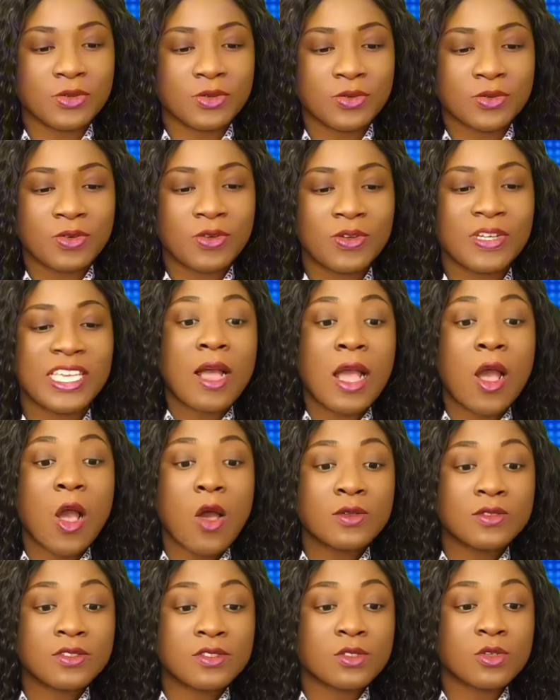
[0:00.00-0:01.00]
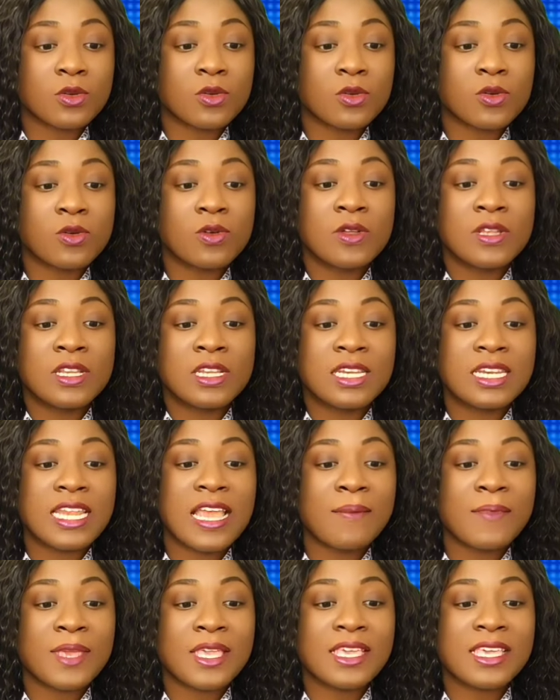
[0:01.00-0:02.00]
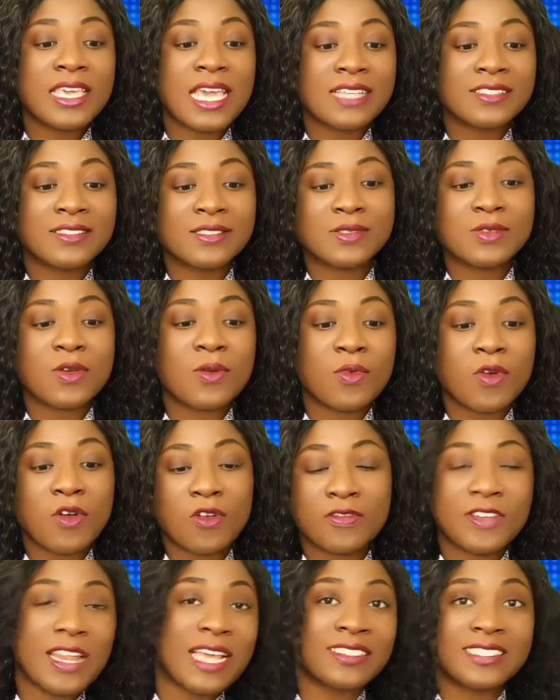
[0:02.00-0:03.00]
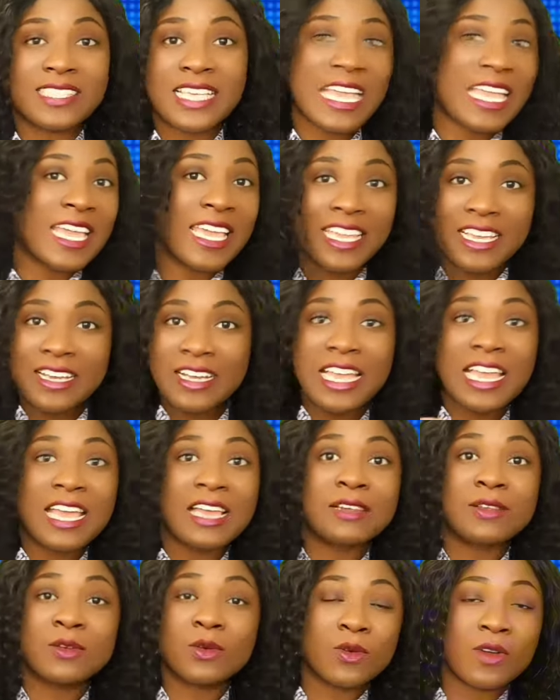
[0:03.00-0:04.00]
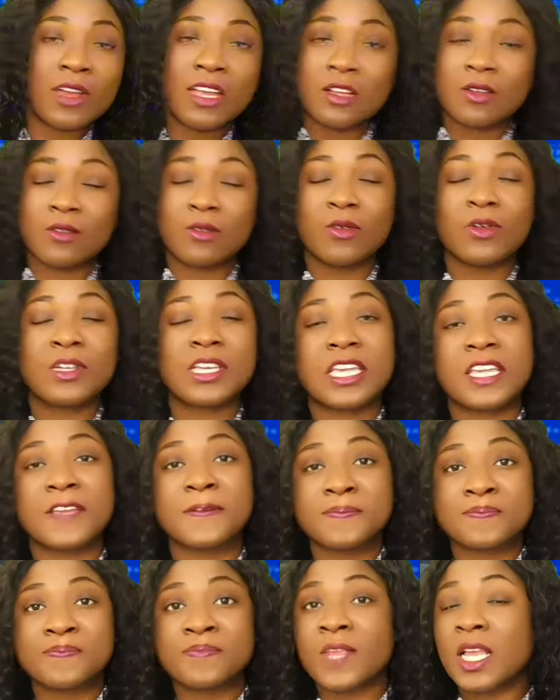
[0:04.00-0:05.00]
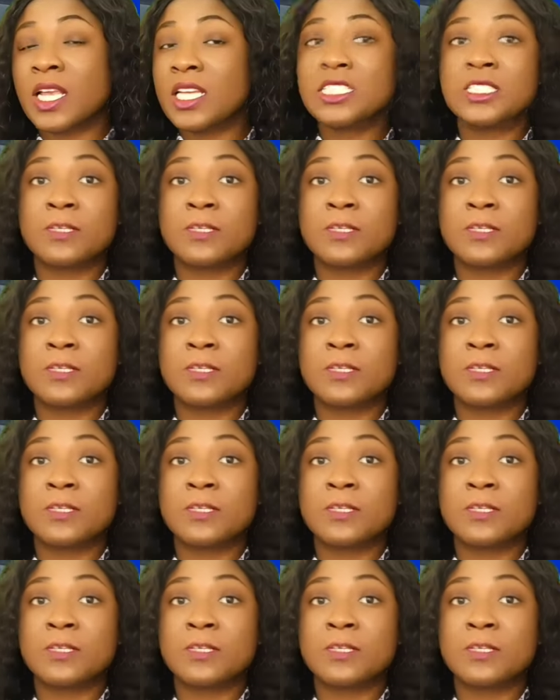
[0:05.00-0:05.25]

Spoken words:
pepper. But God said no, this woman must be uplifted.